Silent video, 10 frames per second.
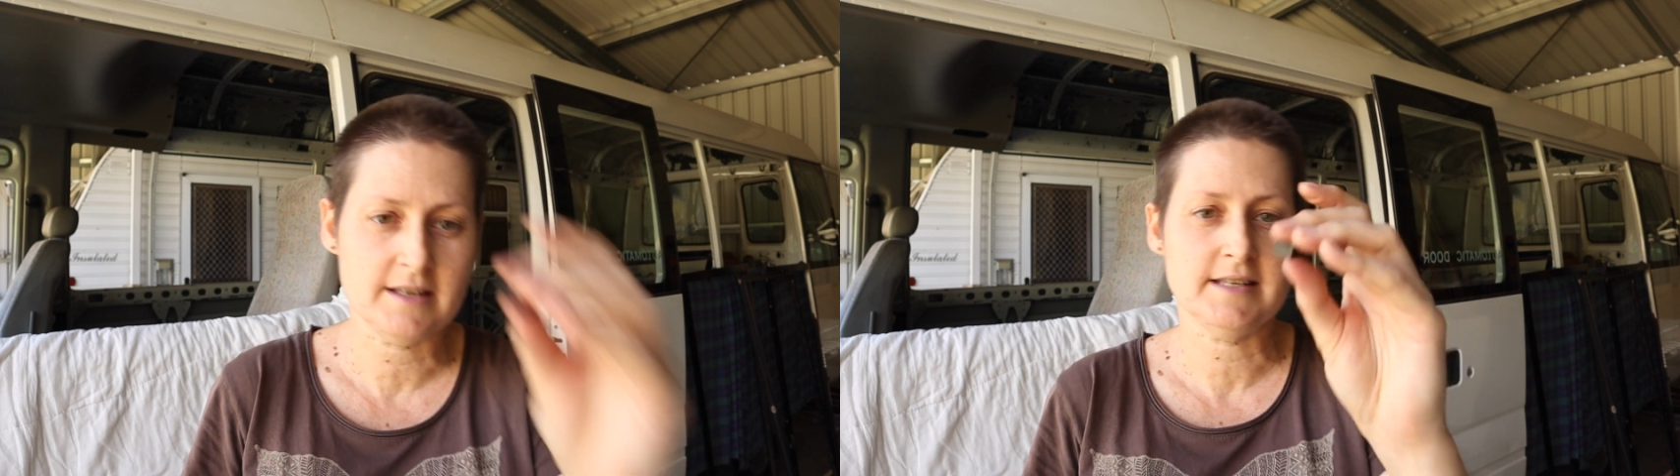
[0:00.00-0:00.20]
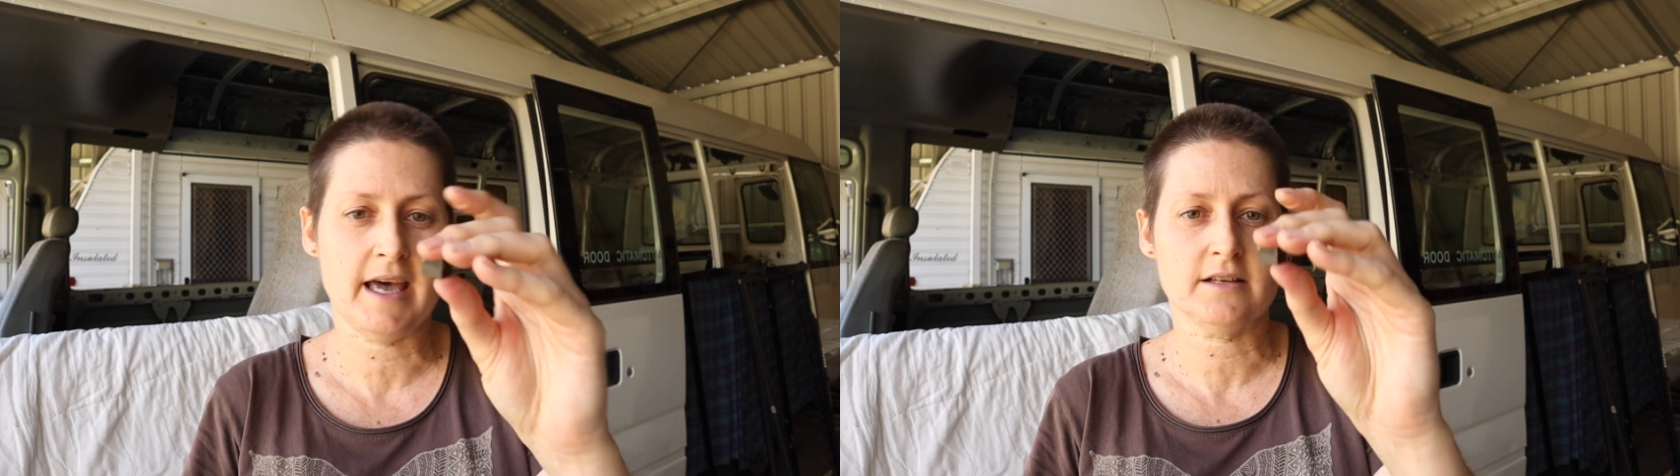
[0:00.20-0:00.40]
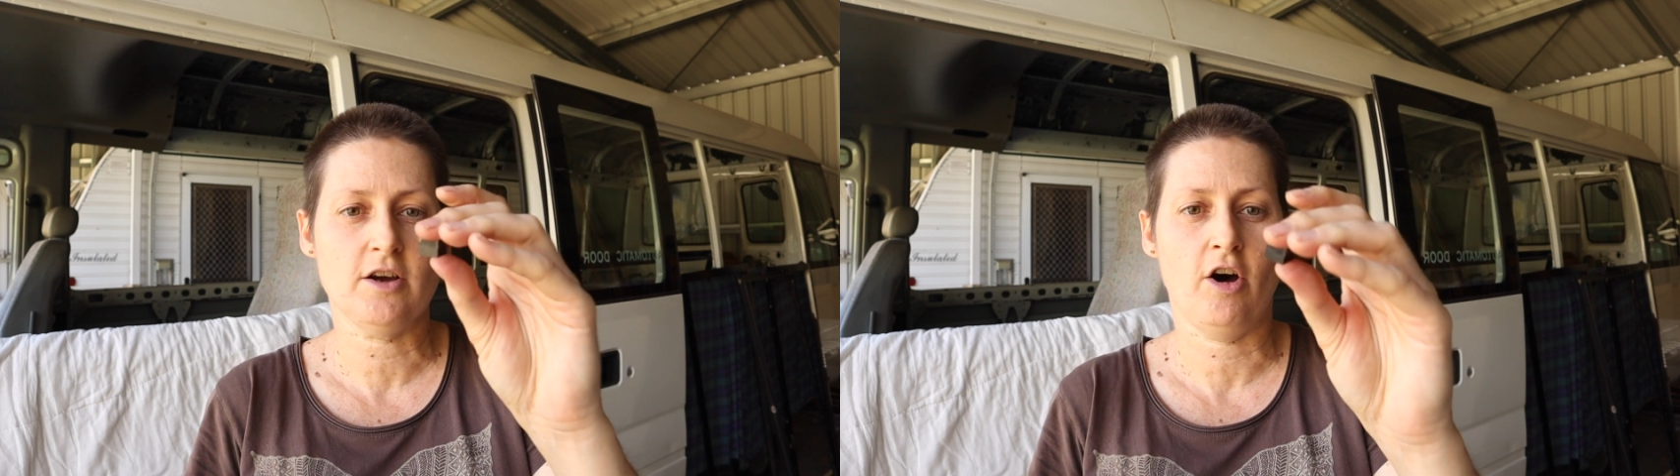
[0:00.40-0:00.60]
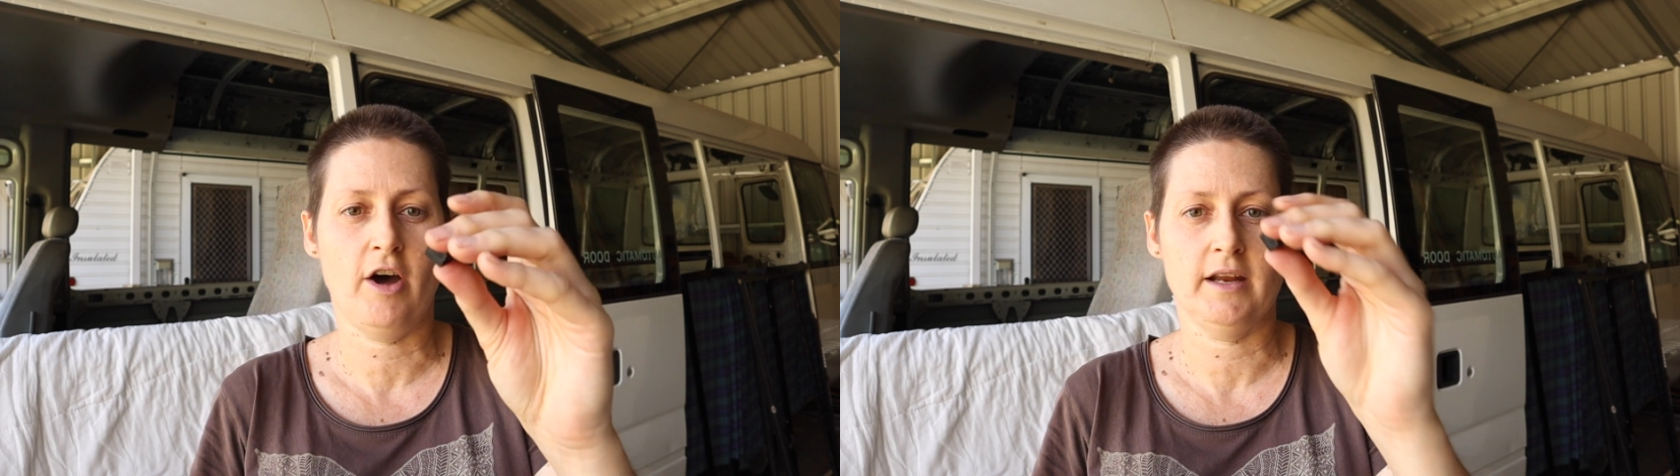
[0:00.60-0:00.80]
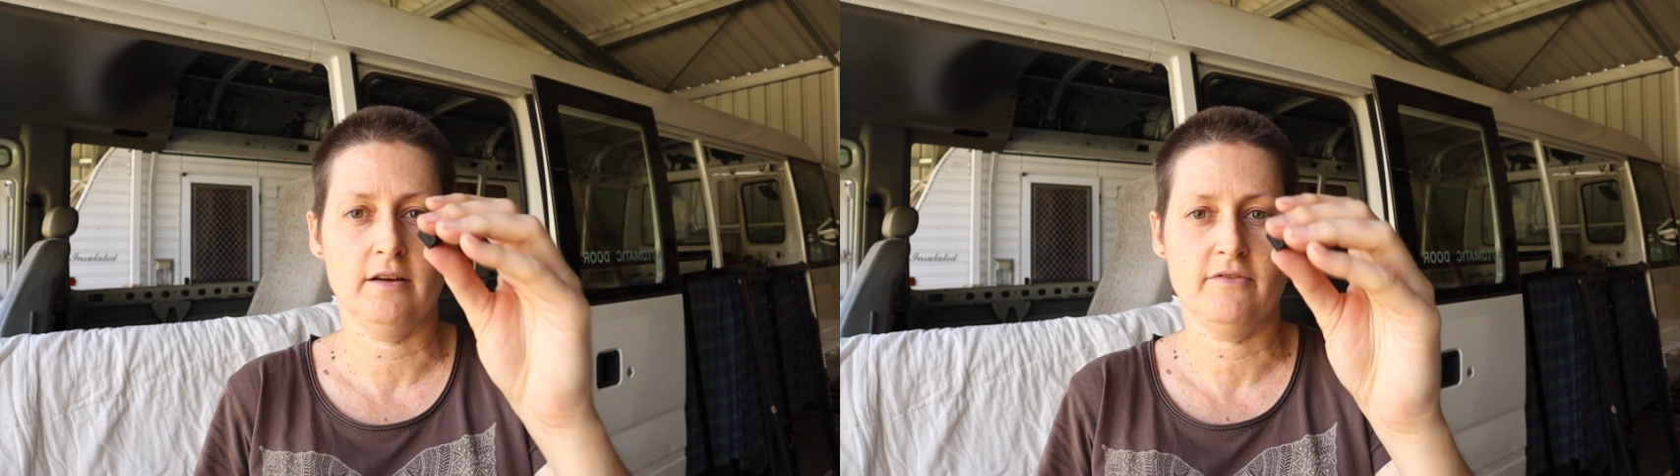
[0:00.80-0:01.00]
exact
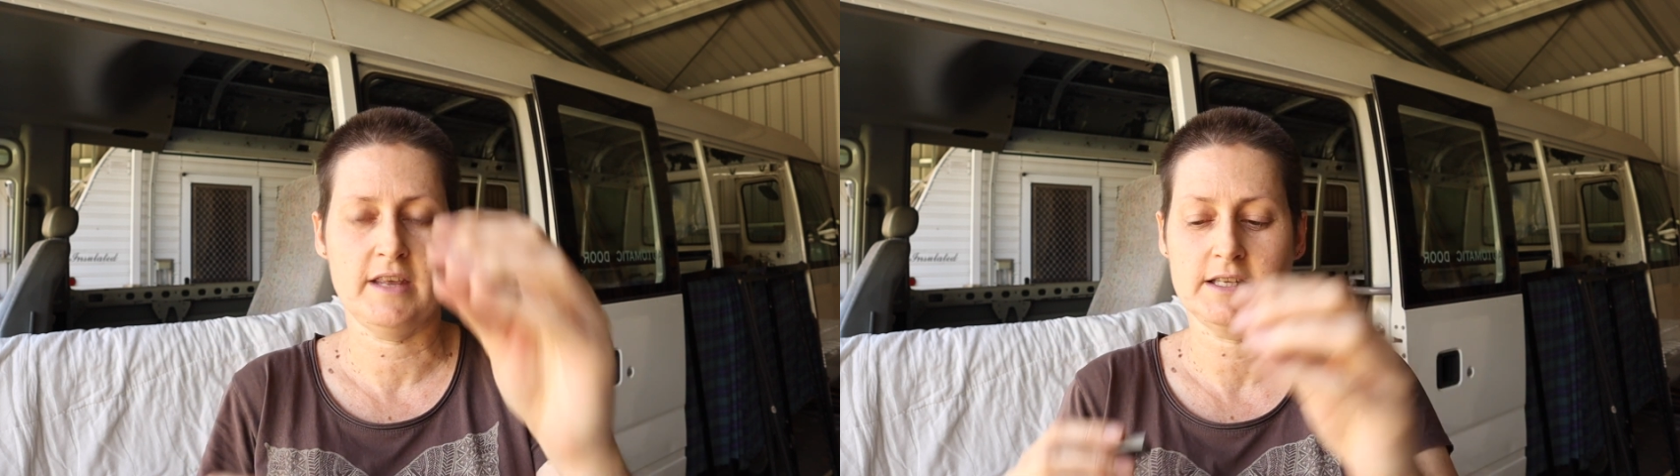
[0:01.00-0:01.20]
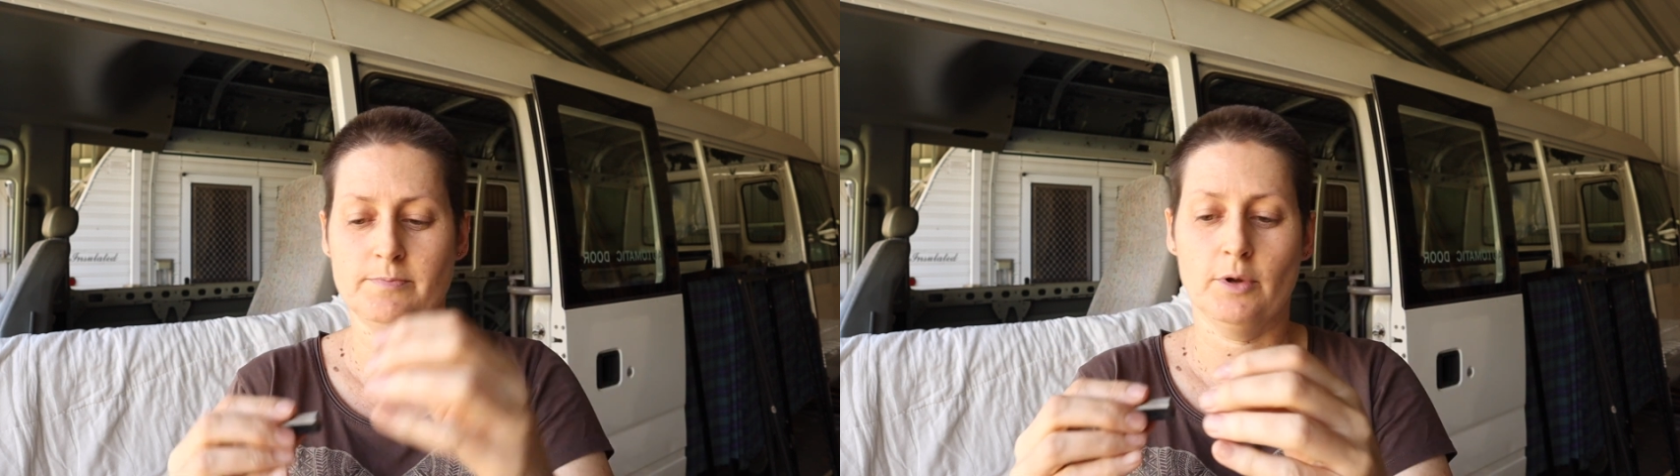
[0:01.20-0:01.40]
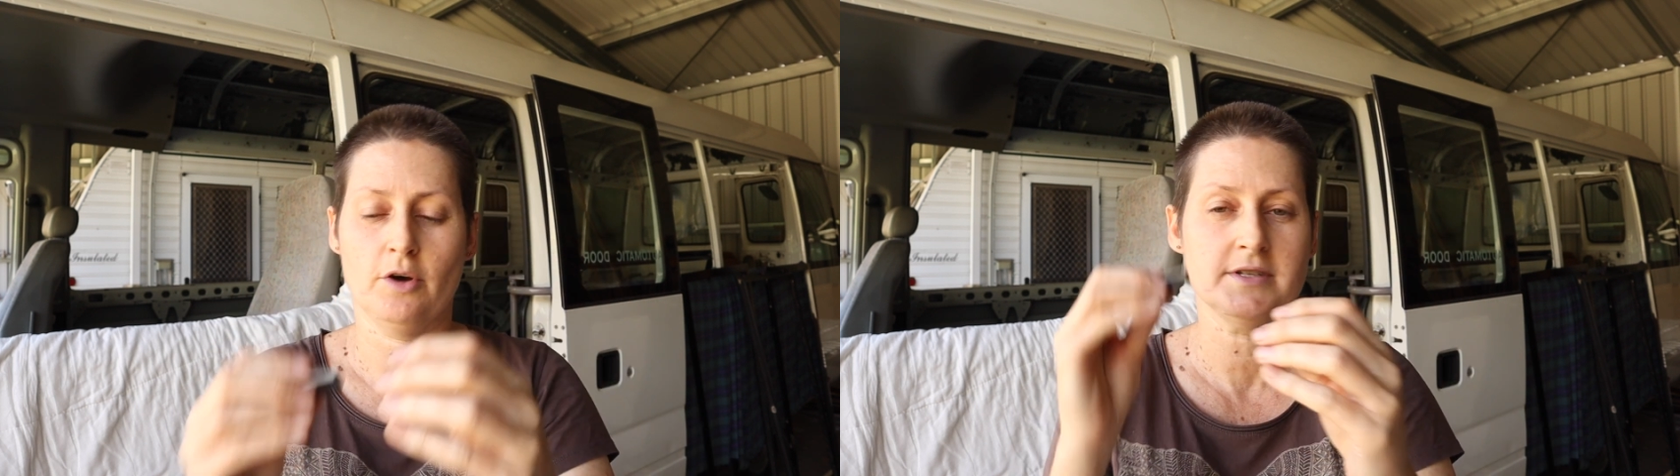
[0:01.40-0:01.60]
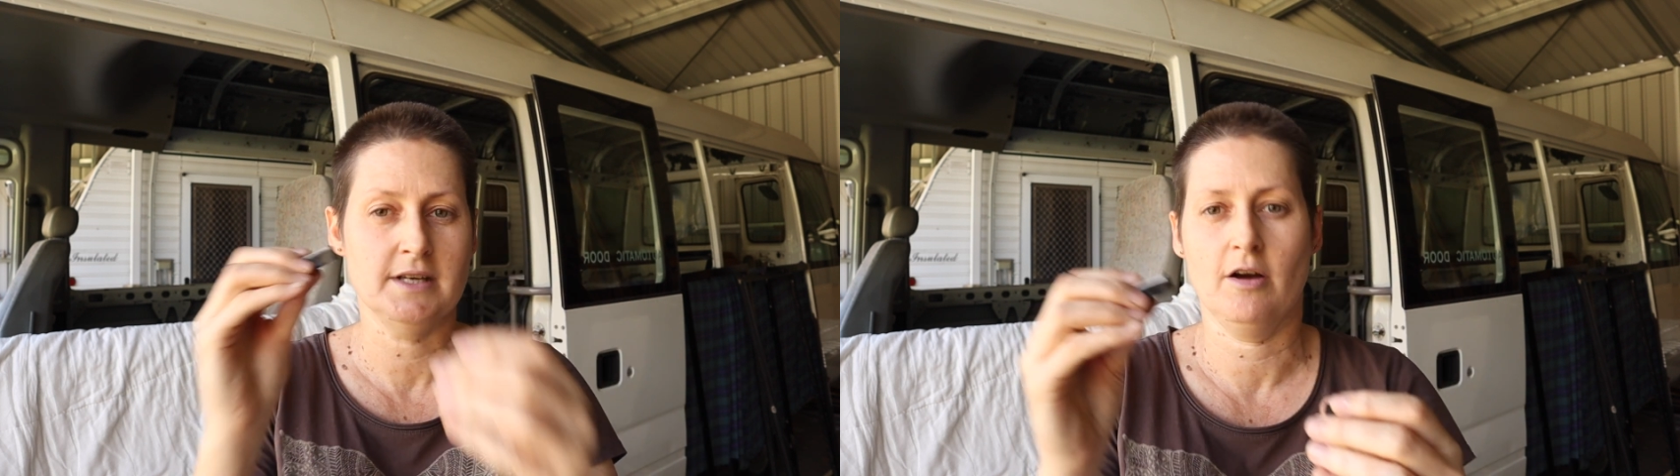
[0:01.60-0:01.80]
height of these blocks,